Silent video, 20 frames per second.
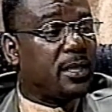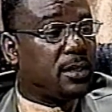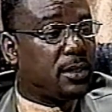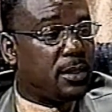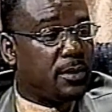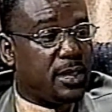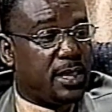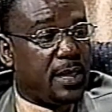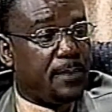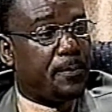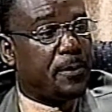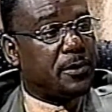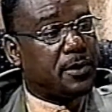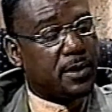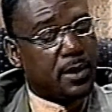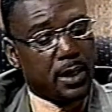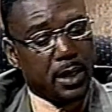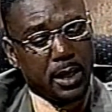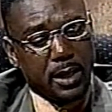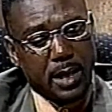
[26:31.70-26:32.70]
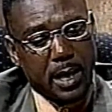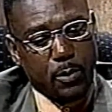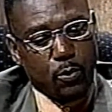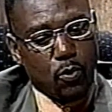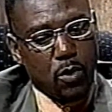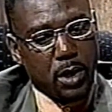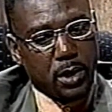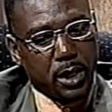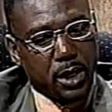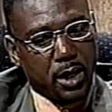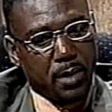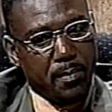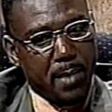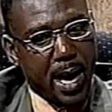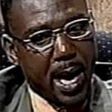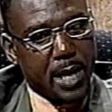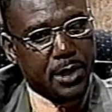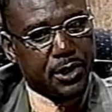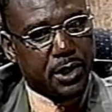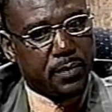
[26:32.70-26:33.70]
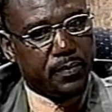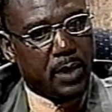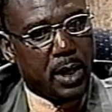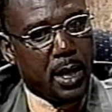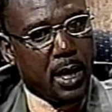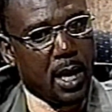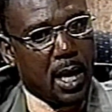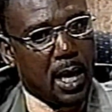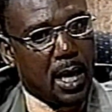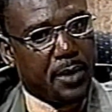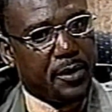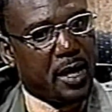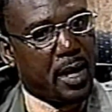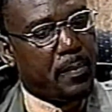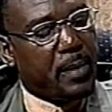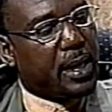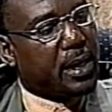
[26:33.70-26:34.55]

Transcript: is the deepest thing that one could imagine, them